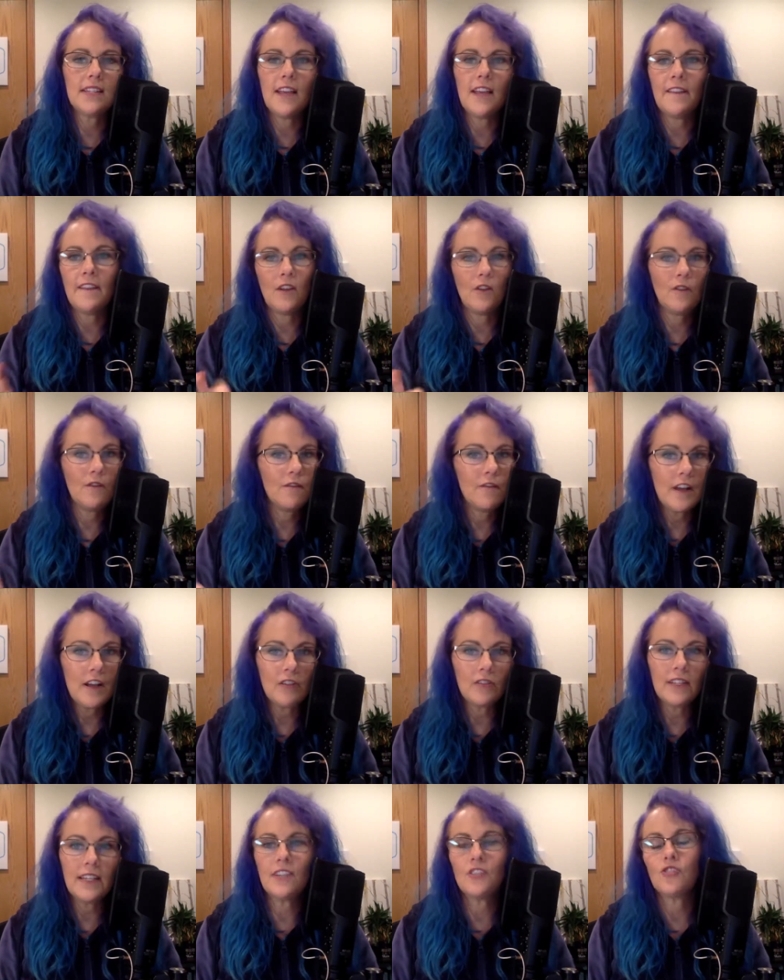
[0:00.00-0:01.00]
and they're
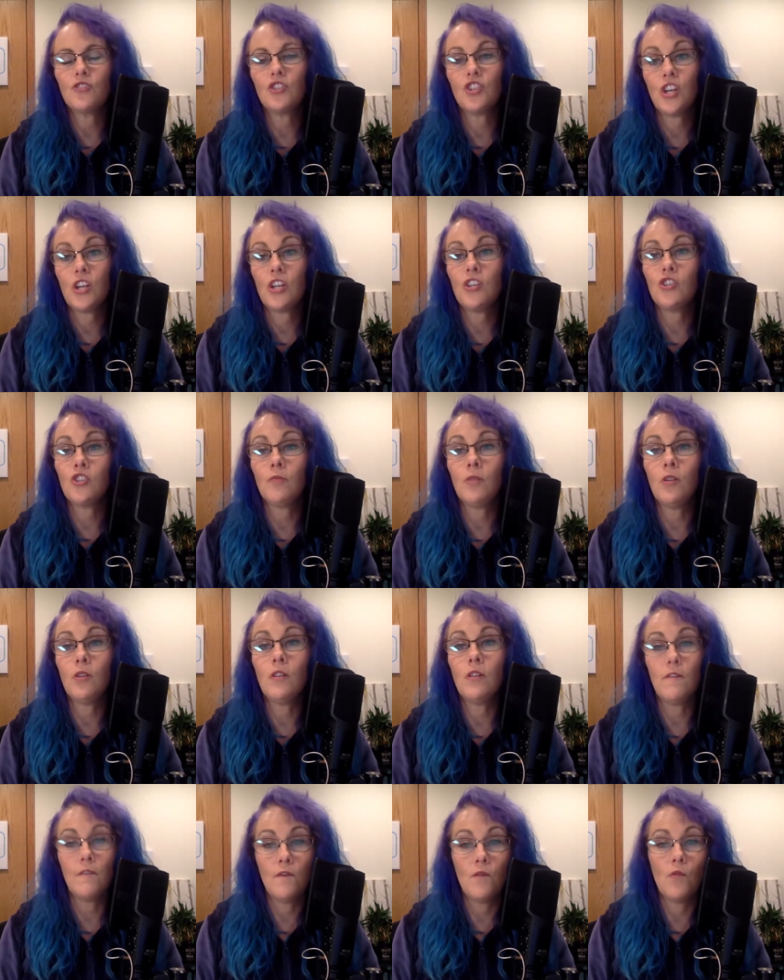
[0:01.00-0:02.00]
fairly
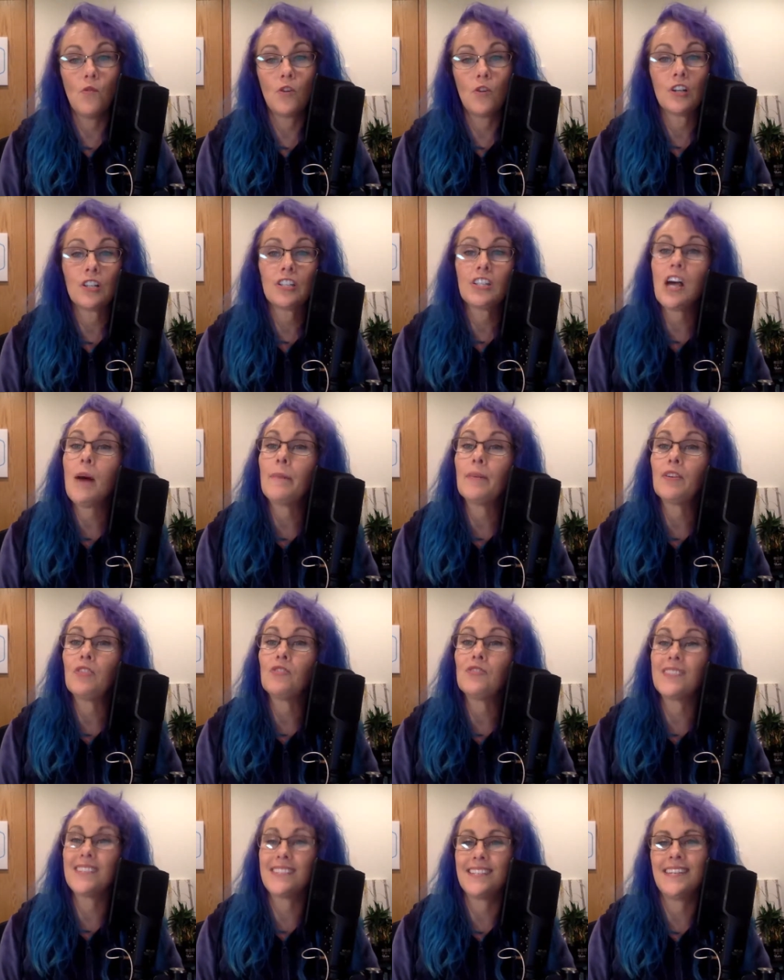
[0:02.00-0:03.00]
interchangeable for
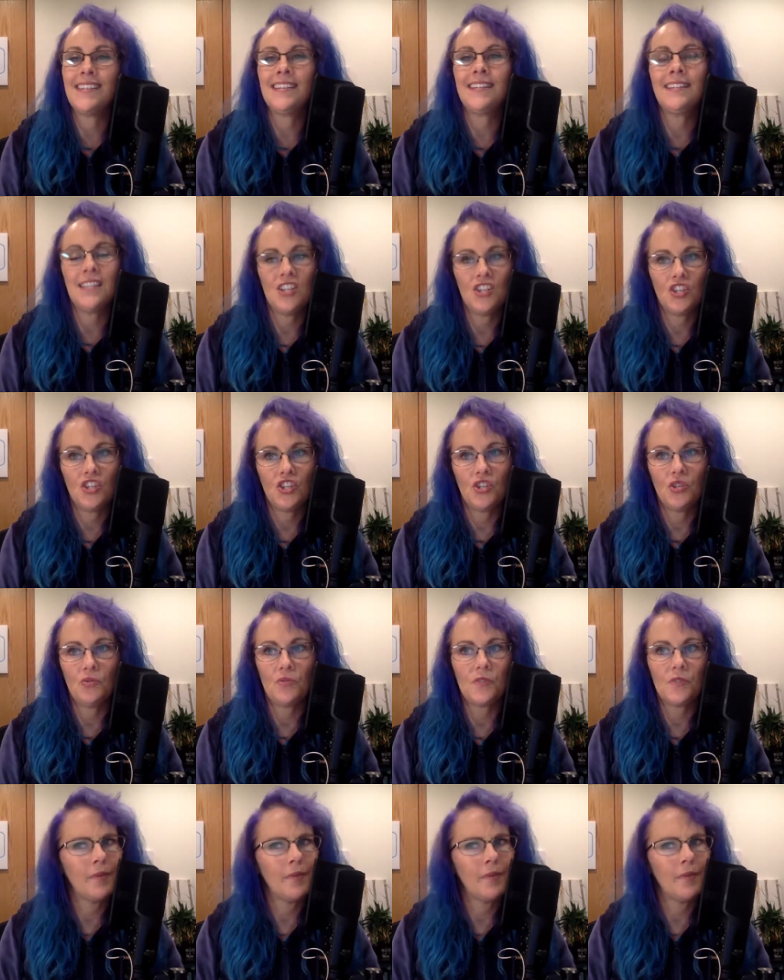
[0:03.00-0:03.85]
topical skin issues.